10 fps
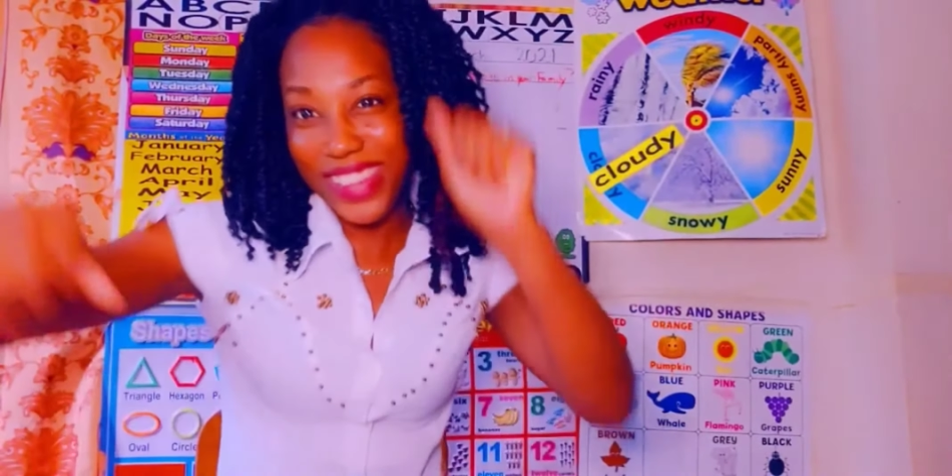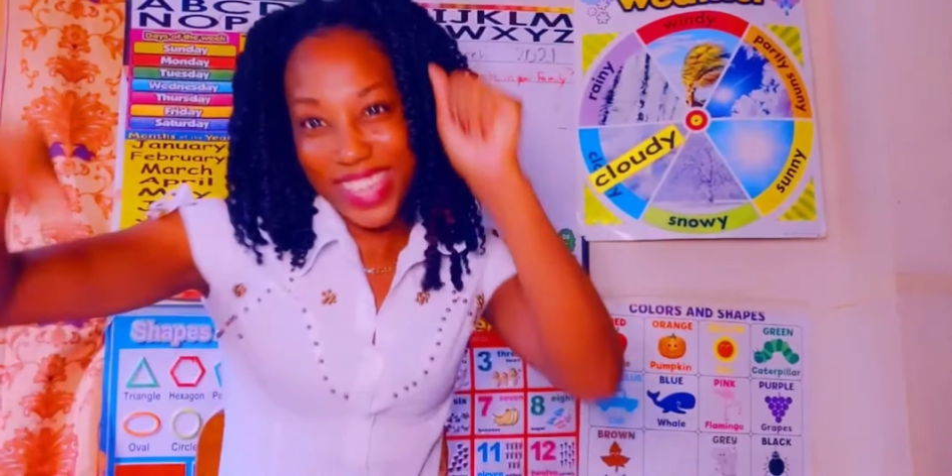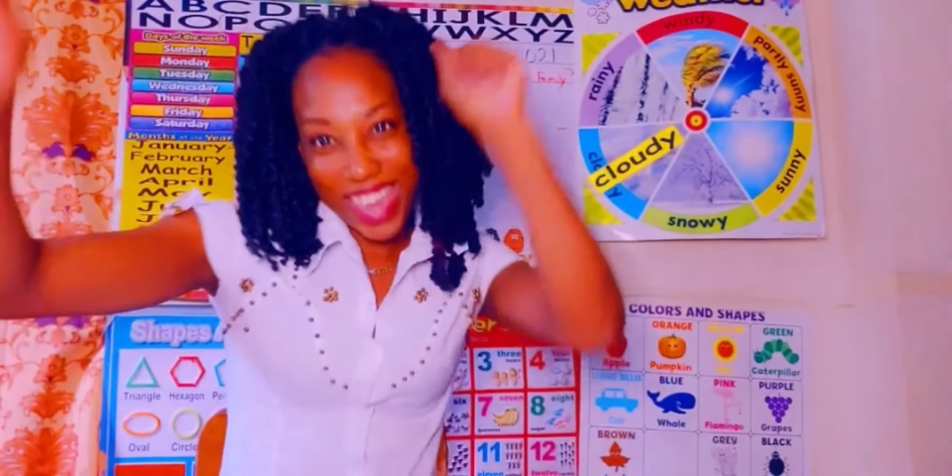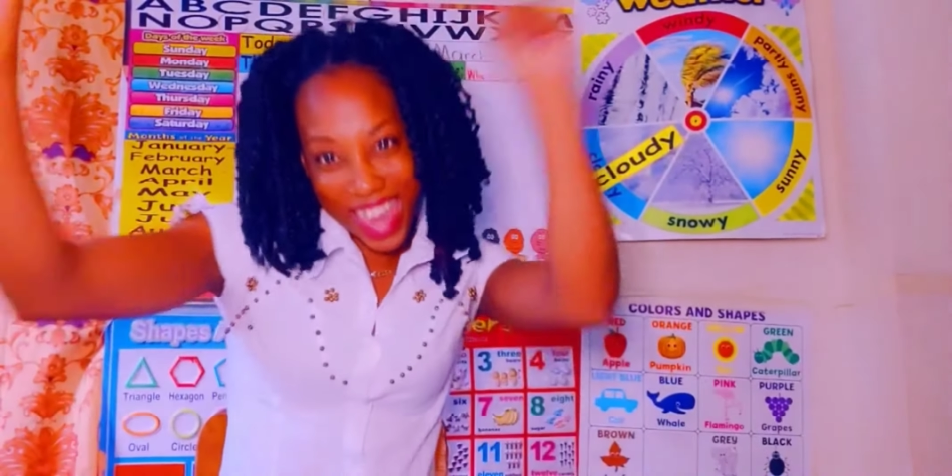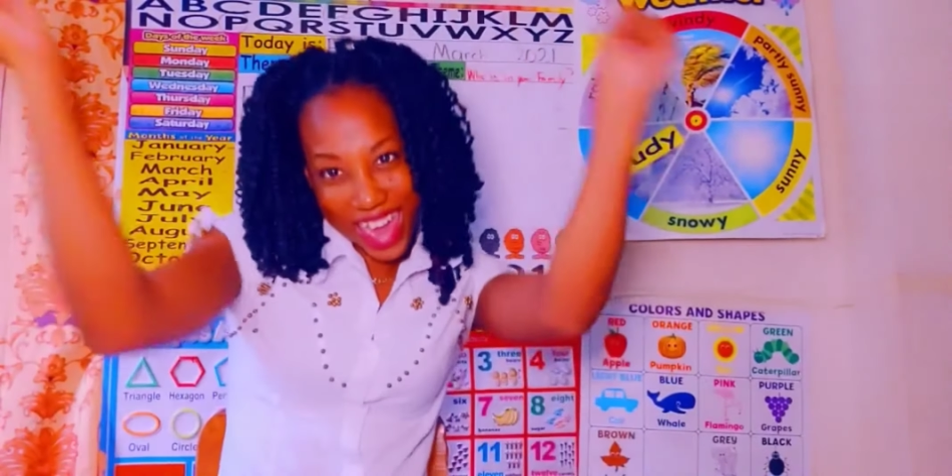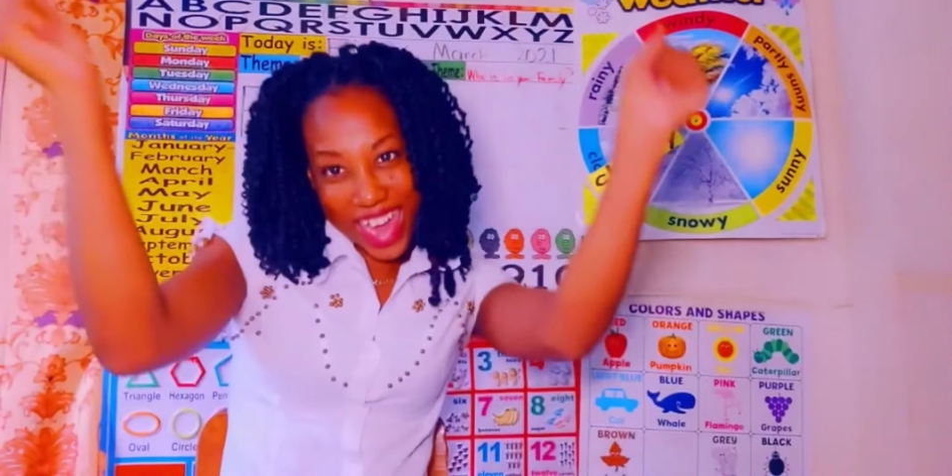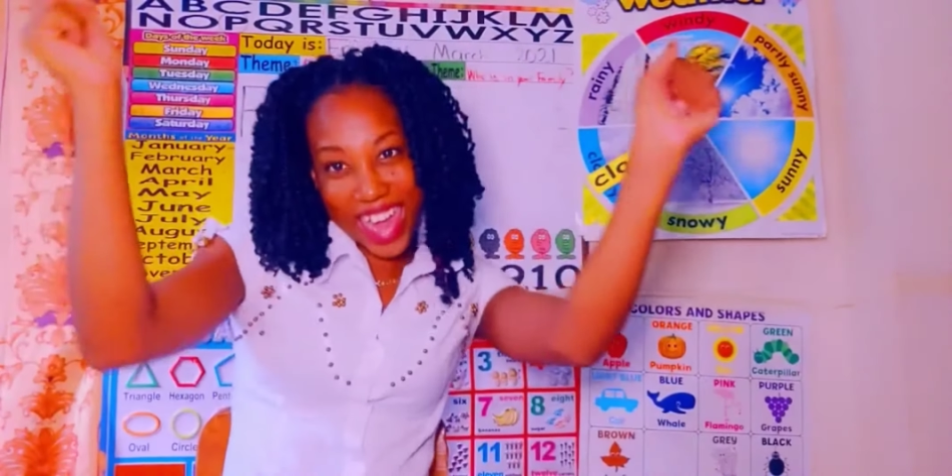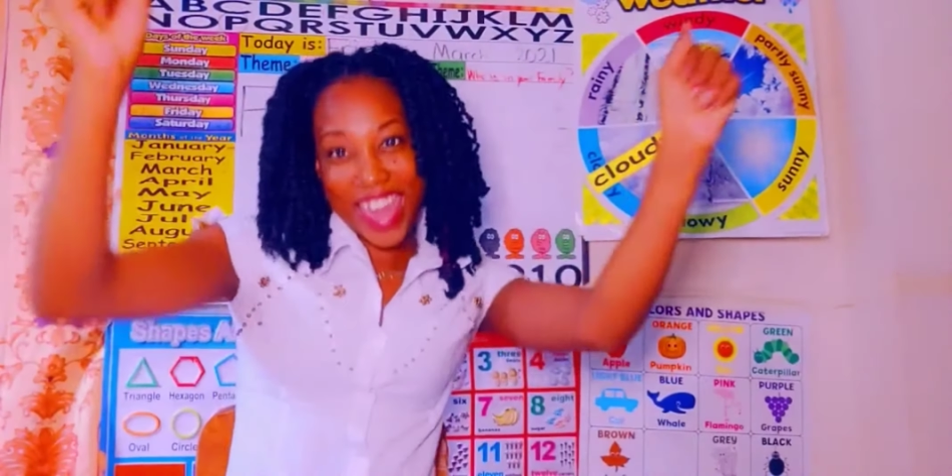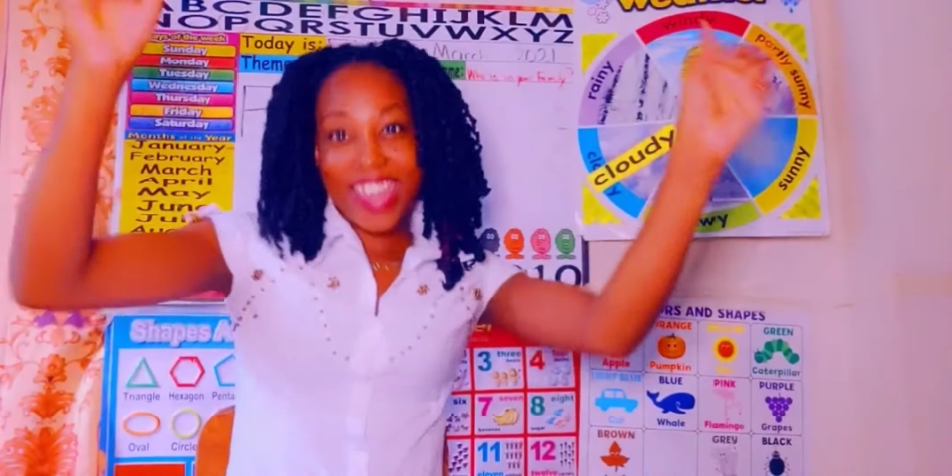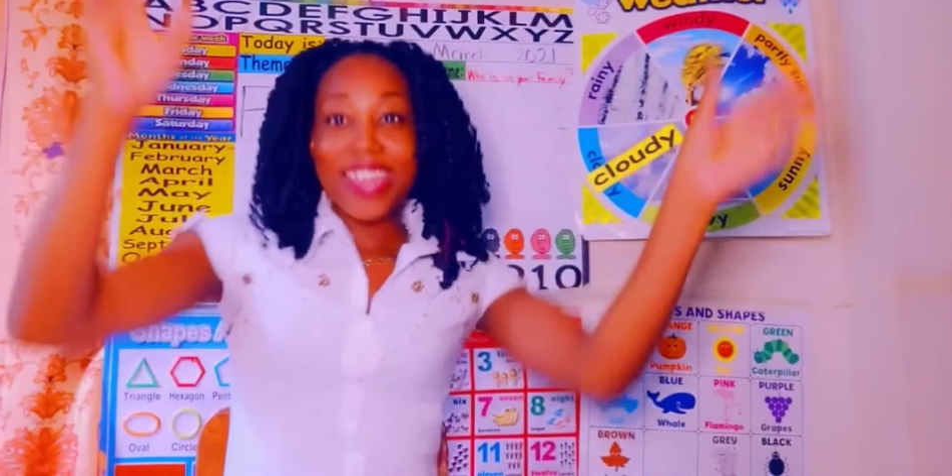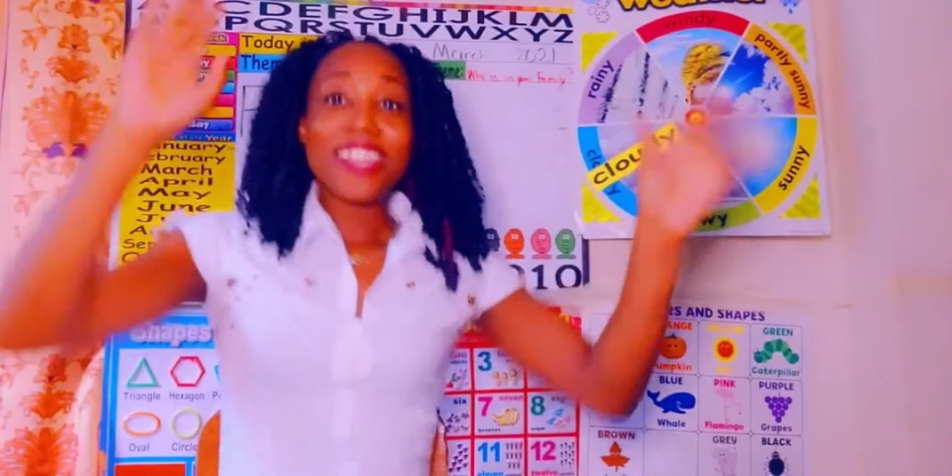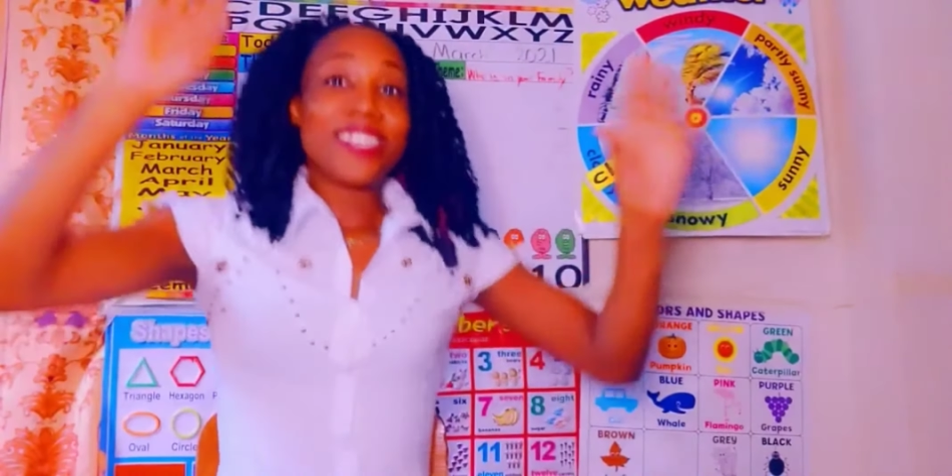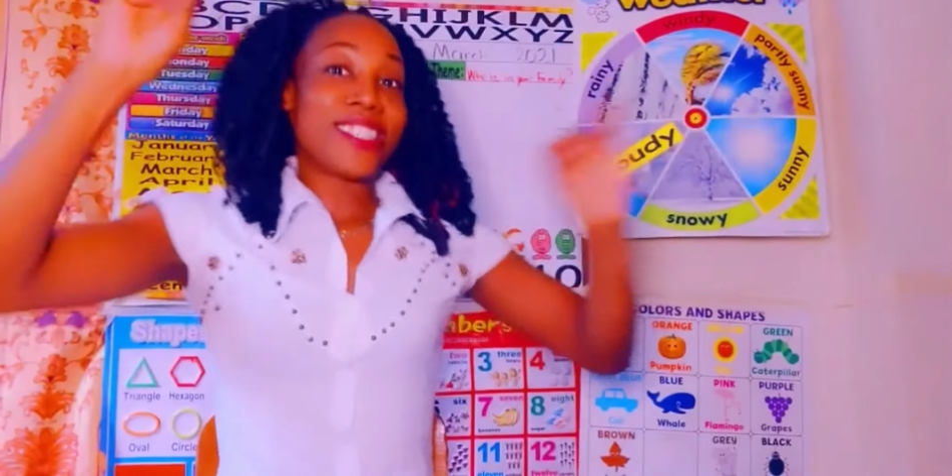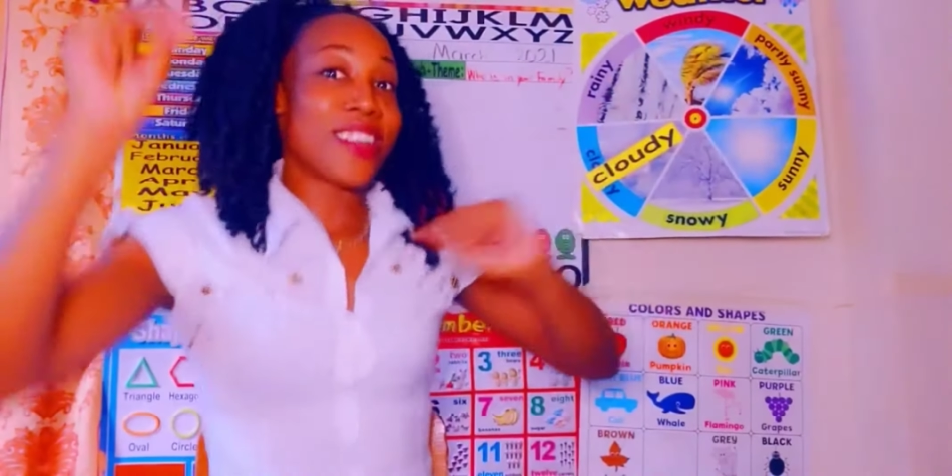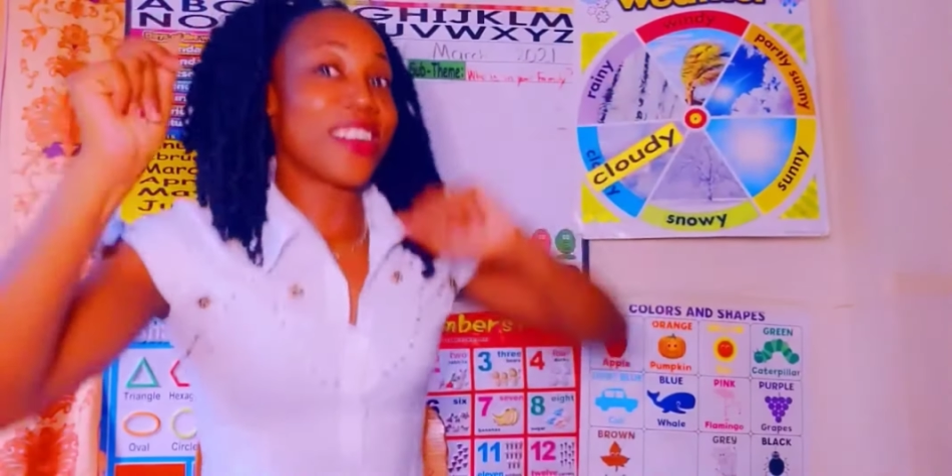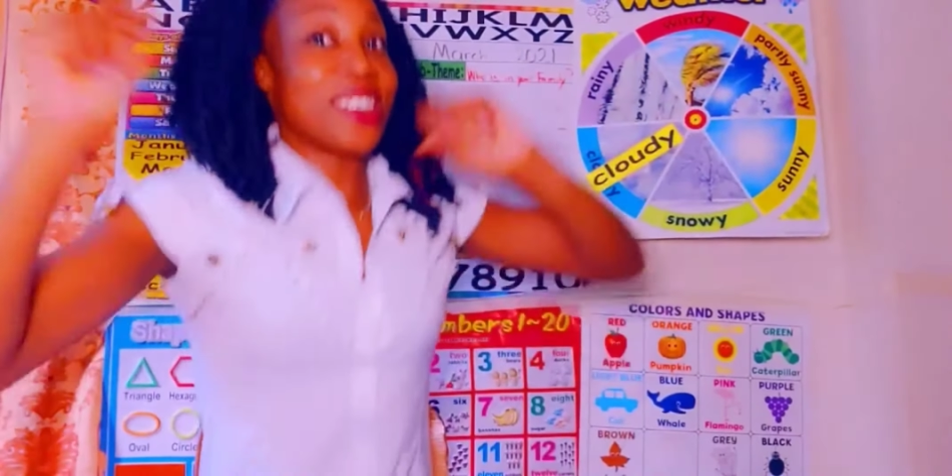Yay! Circle